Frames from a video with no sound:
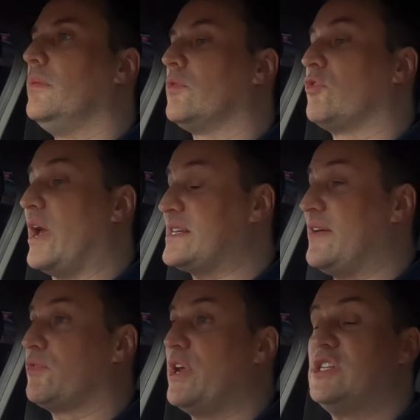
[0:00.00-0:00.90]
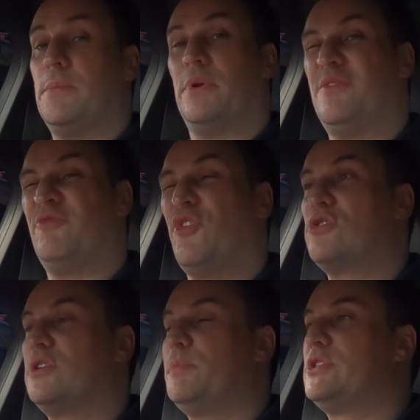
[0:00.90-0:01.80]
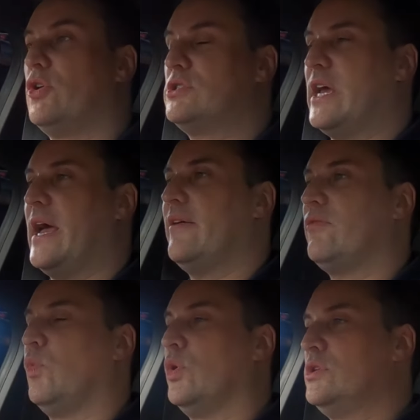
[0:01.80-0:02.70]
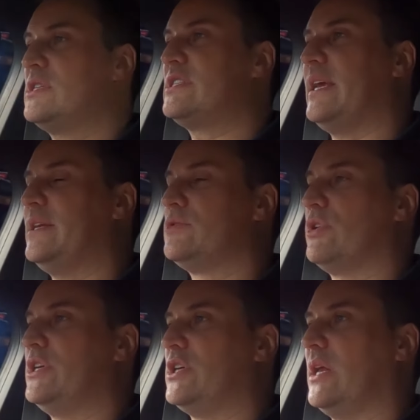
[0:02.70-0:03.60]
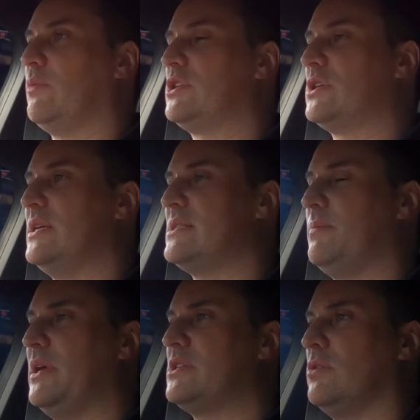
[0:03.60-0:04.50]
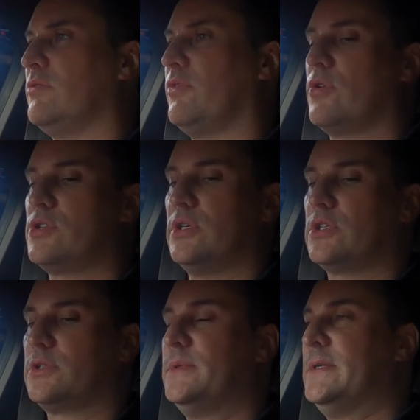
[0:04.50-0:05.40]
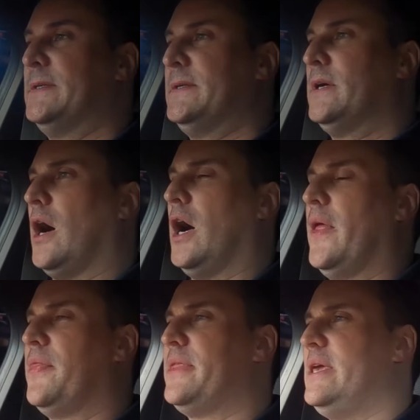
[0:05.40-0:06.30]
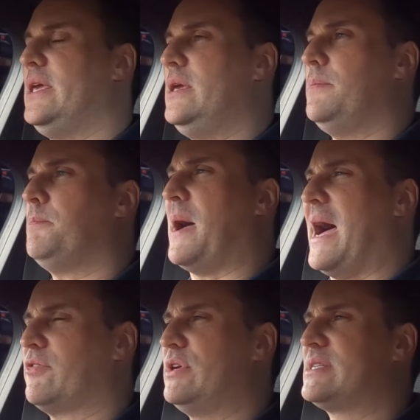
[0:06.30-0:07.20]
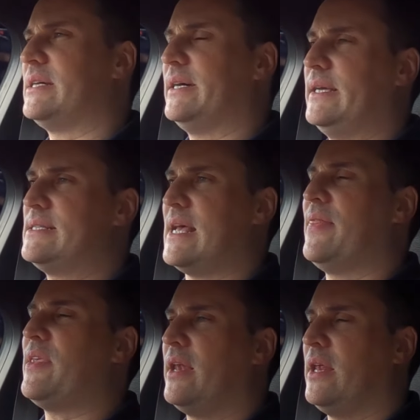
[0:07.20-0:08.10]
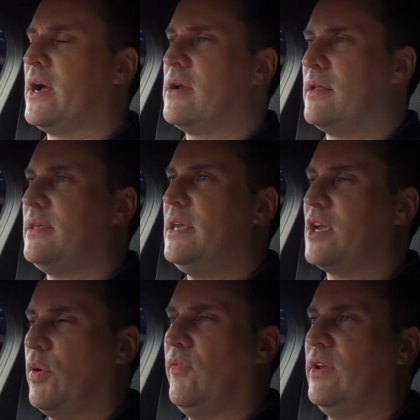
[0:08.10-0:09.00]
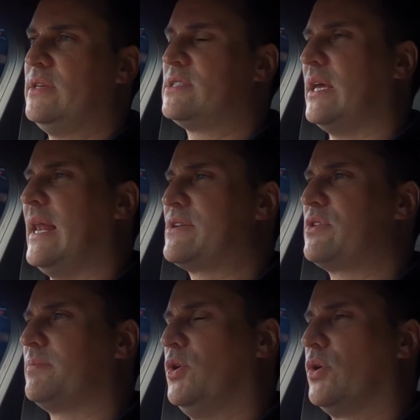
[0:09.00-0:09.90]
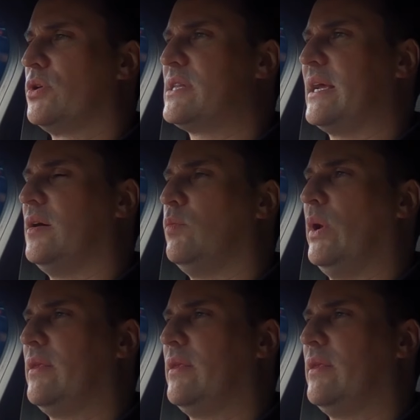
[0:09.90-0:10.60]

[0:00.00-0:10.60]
Great to have the regen, but unfortunately we don't have 1-stage regen, which is a bit unfortunate. On the battery size, and then in Ireland the equivalent electric motors that come with